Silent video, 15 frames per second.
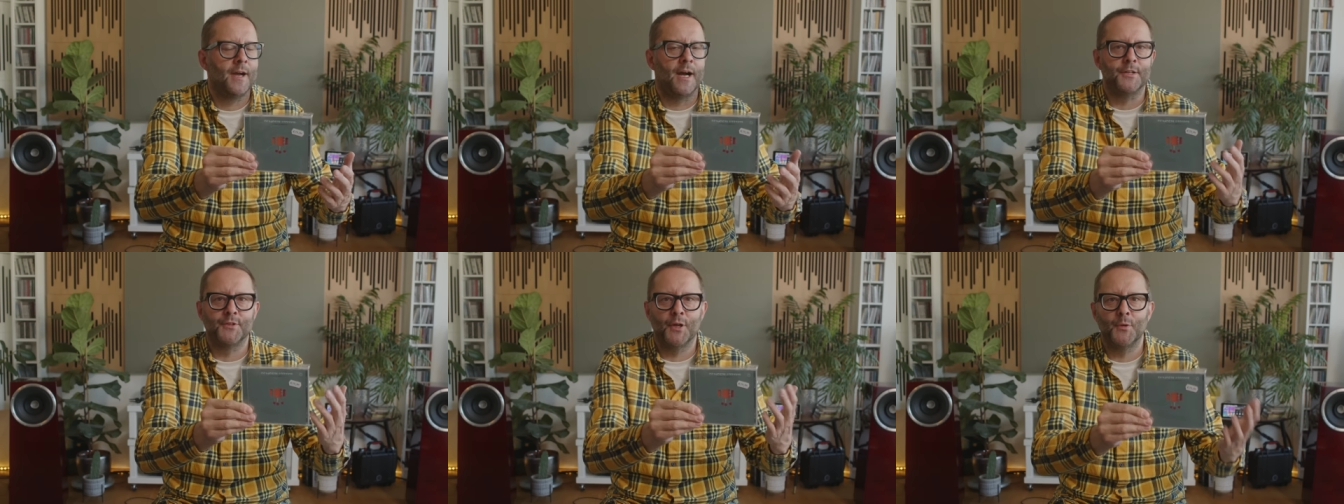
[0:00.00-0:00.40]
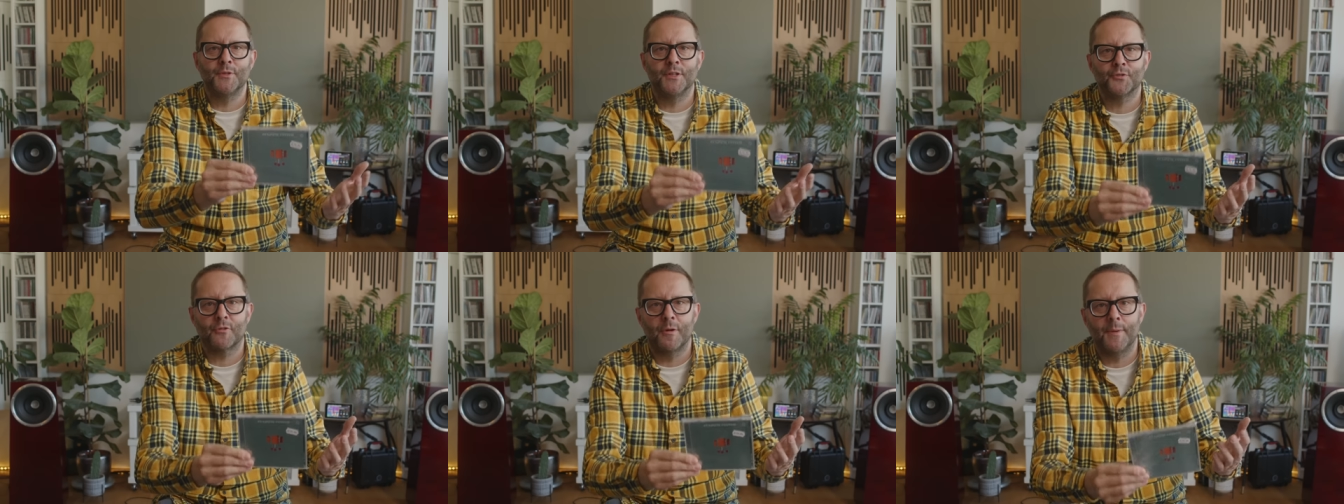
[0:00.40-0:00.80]
I don't
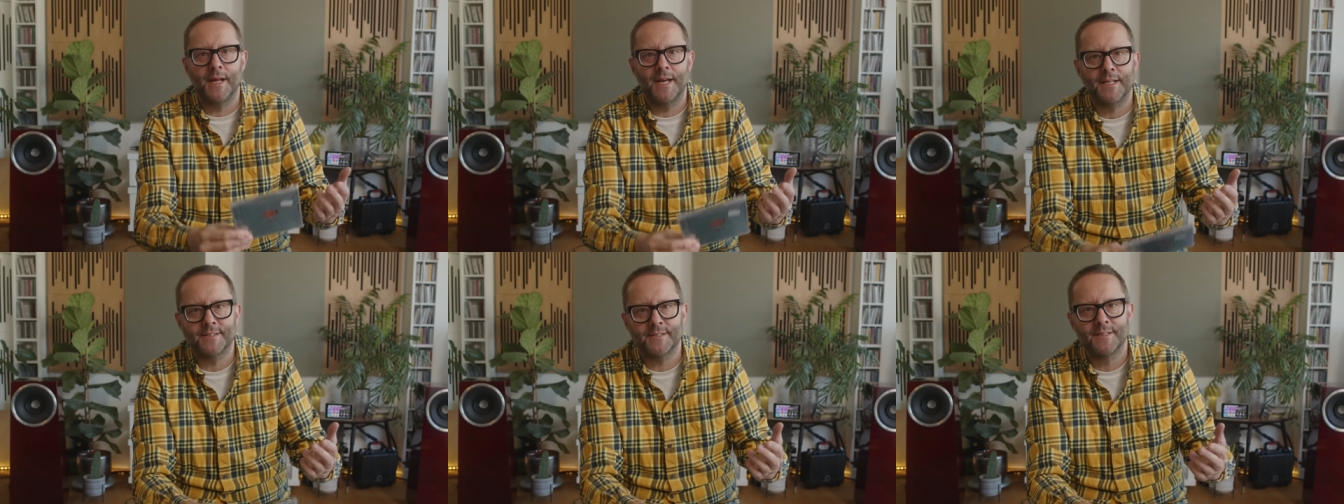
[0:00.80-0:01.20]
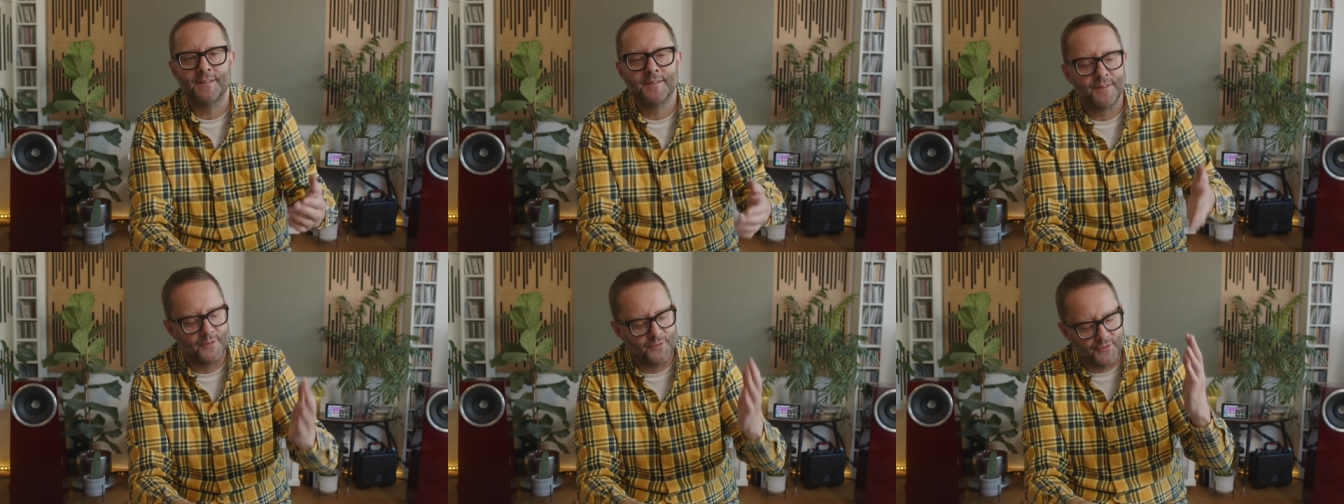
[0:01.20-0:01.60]
discriminate.
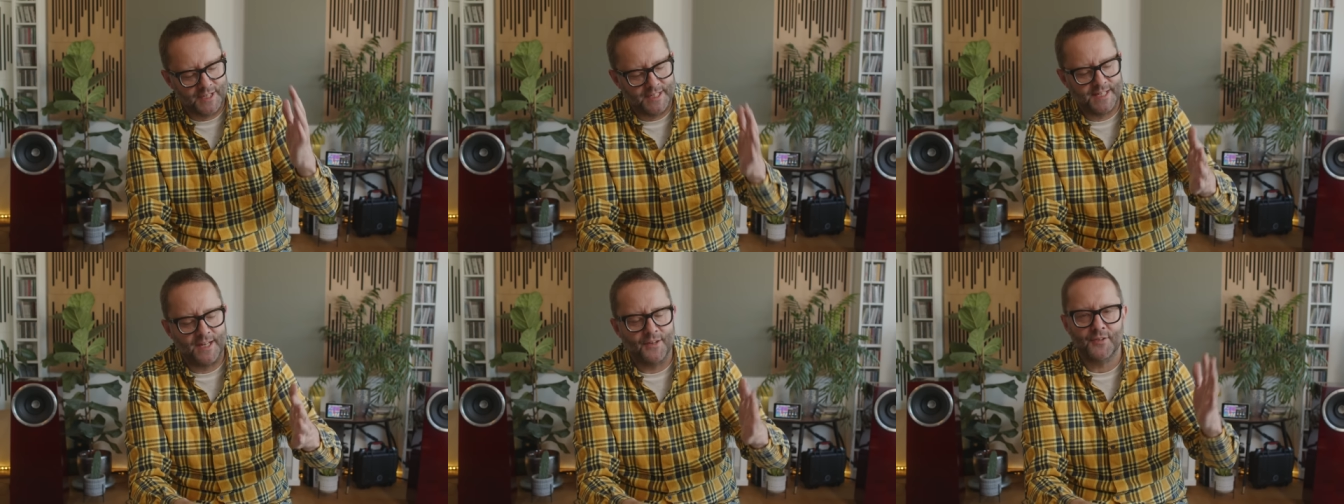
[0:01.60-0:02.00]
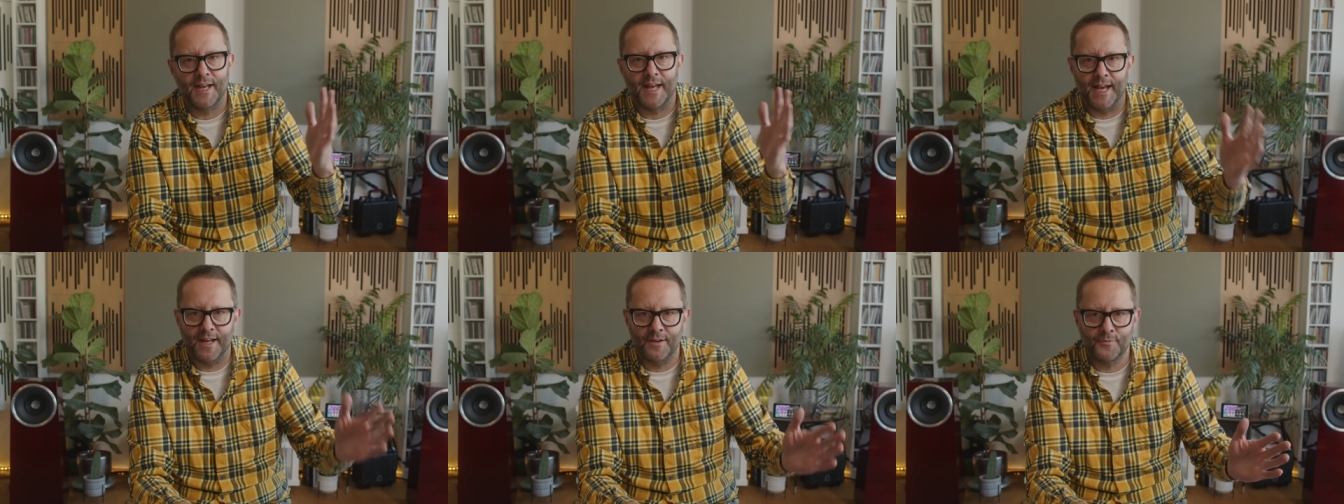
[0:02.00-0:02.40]
CDs
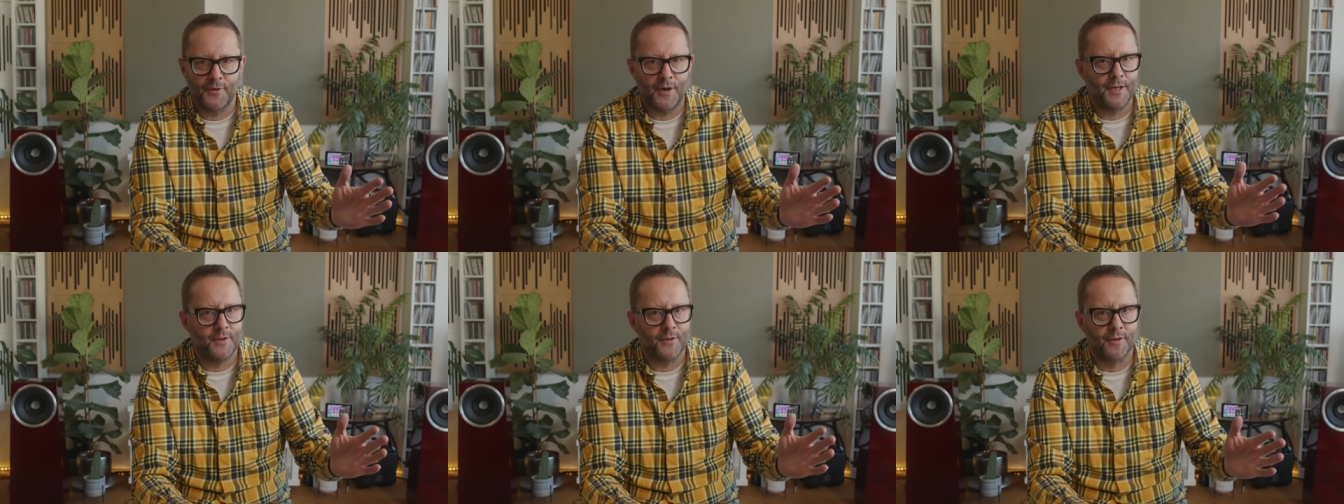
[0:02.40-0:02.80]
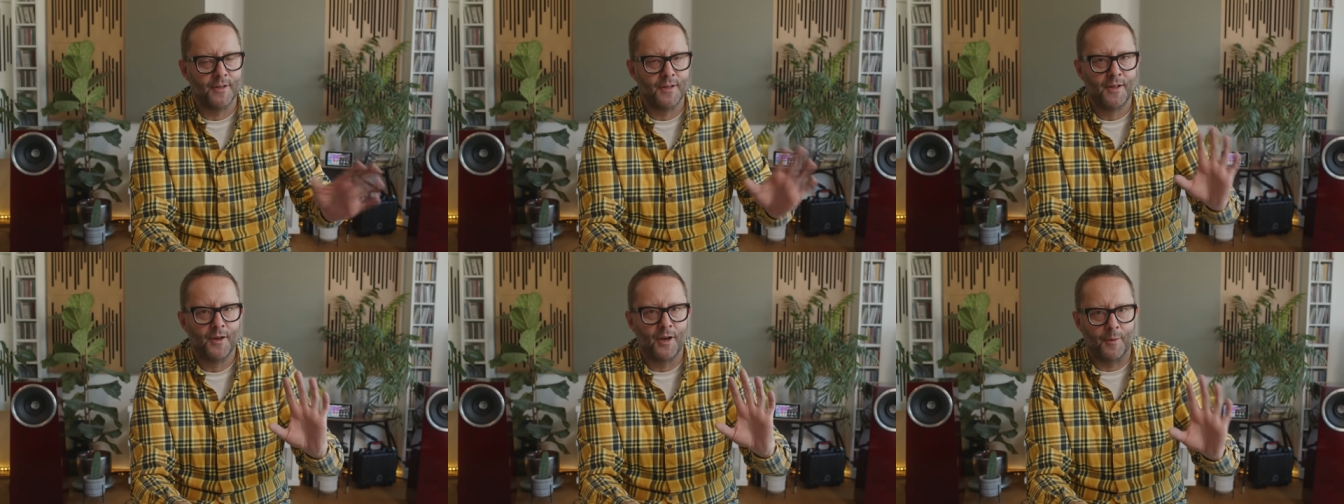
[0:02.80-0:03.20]
and vinyl
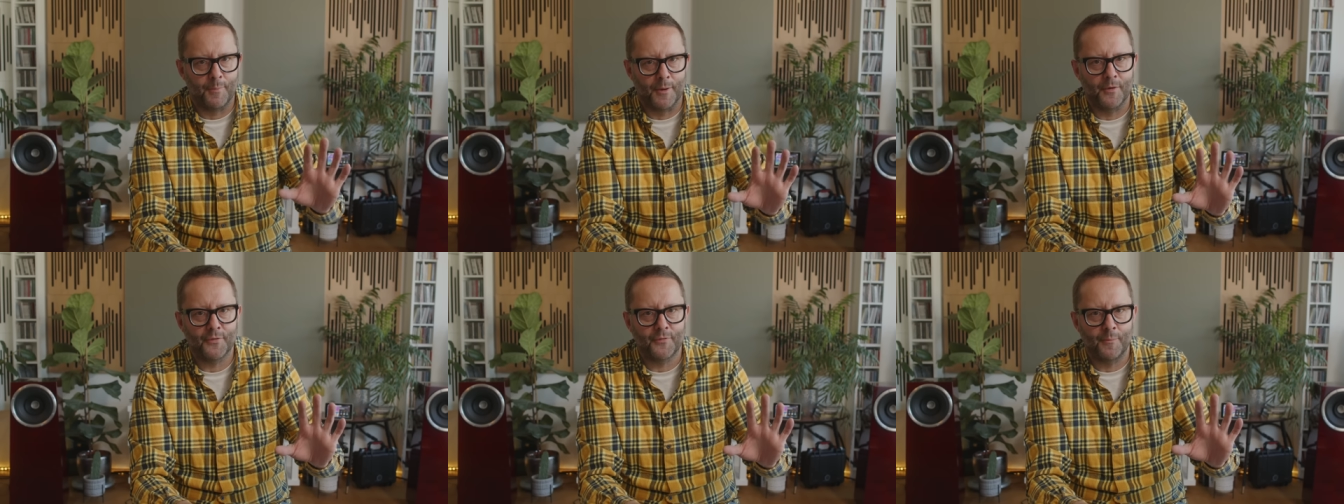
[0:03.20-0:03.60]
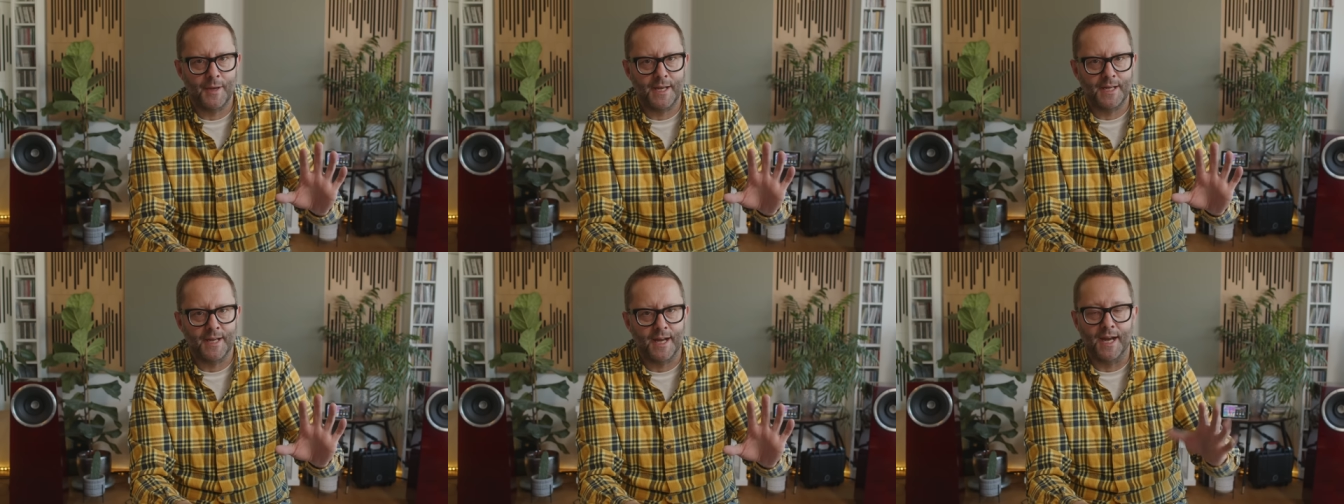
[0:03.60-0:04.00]
are both for
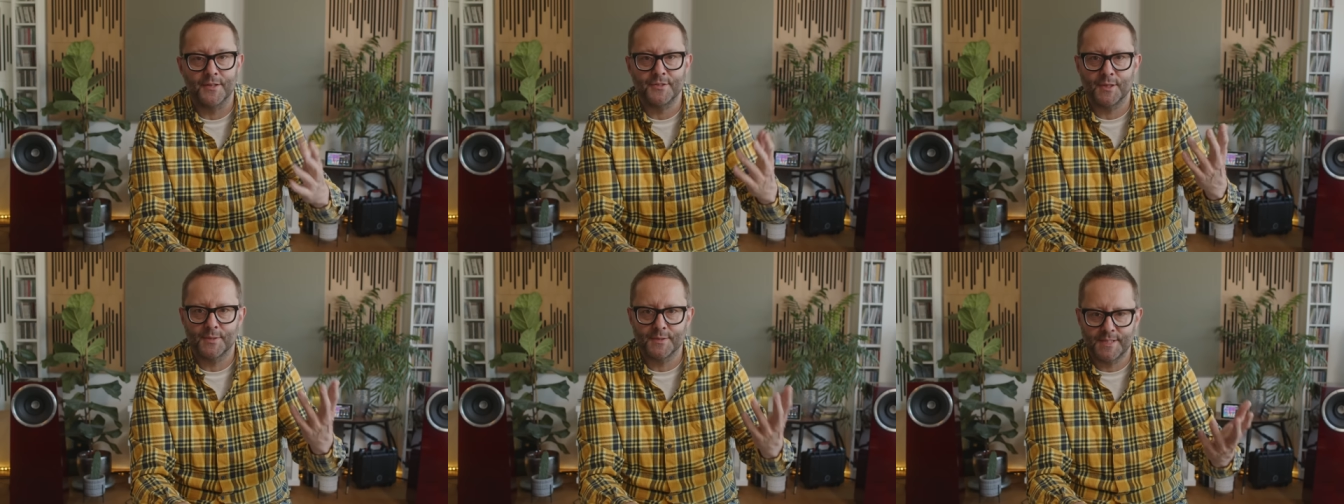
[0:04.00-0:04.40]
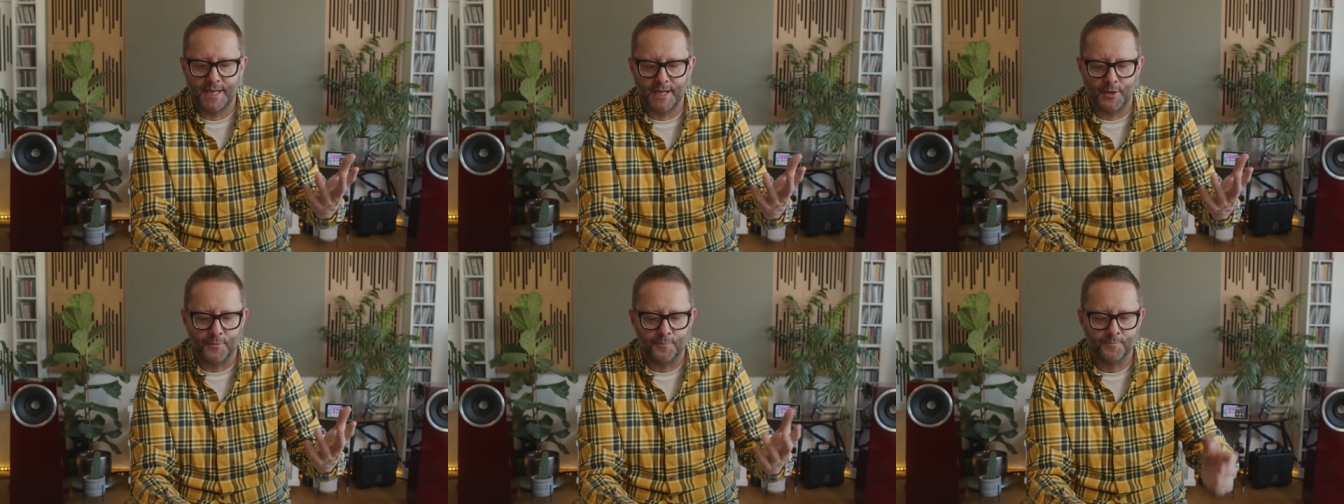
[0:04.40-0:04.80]
me, as you can
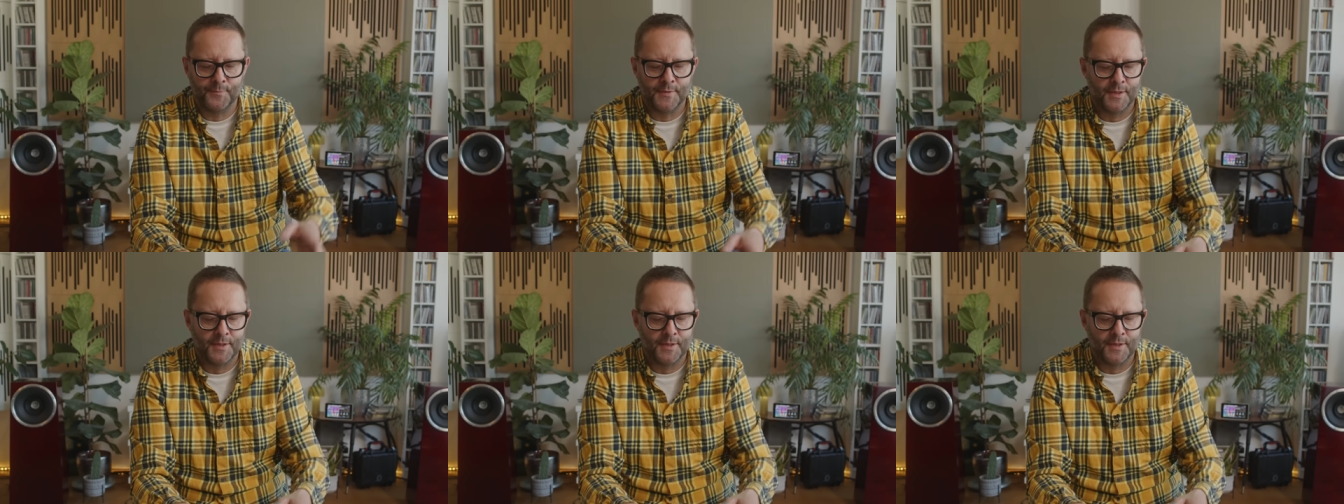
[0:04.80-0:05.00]
tell.